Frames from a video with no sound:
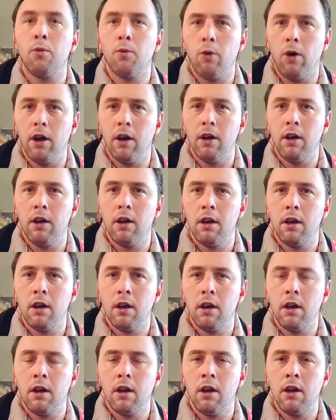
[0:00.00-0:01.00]
One,
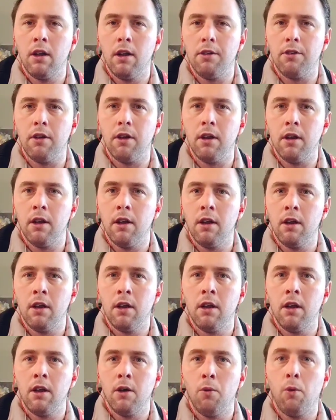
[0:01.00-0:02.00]
let's see,
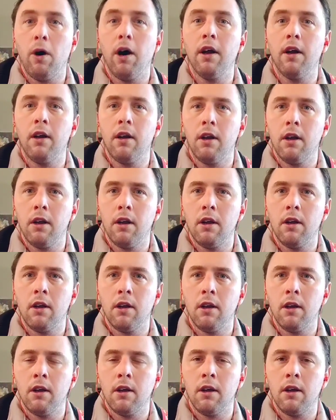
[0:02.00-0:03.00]
1,
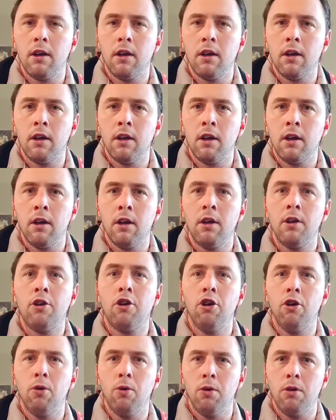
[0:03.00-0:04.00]

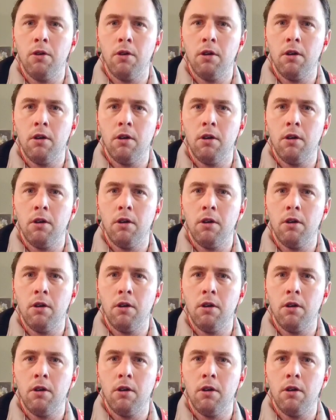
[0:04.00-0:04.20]
2.